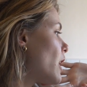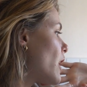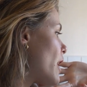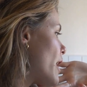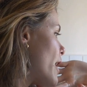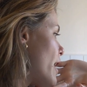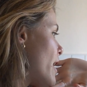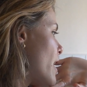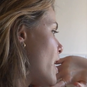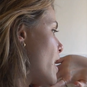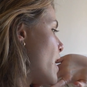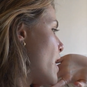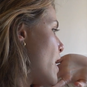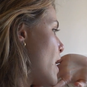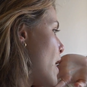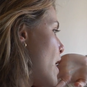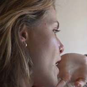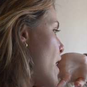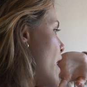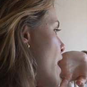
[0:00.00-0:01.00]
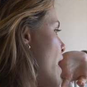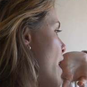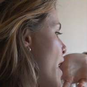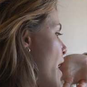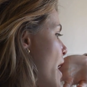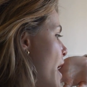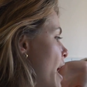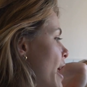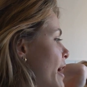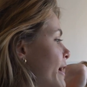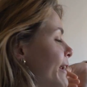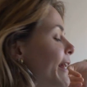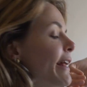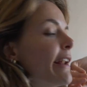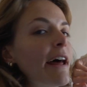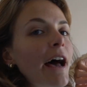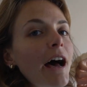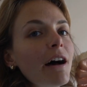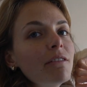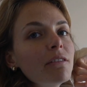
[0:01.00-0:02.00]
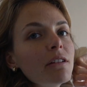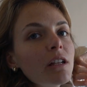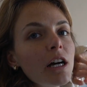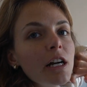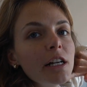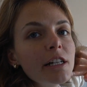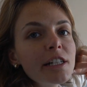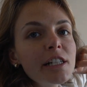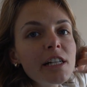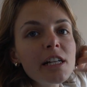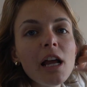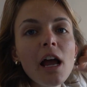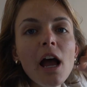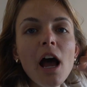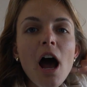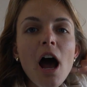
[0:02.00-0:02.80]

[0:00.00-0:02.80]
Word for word: and then have lunch